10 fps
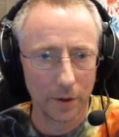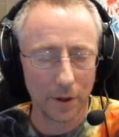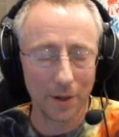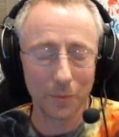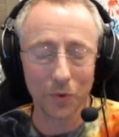
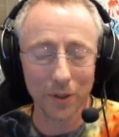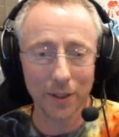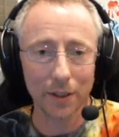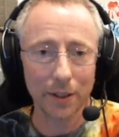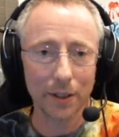I'm really
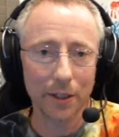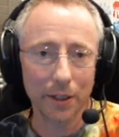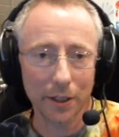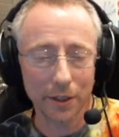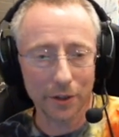lucky they
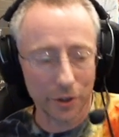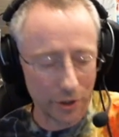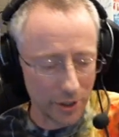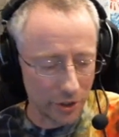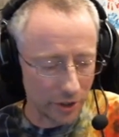didn't get their
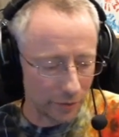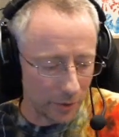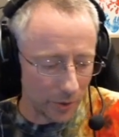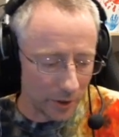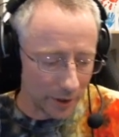Strange
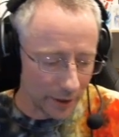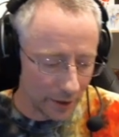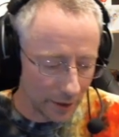Gizmo early,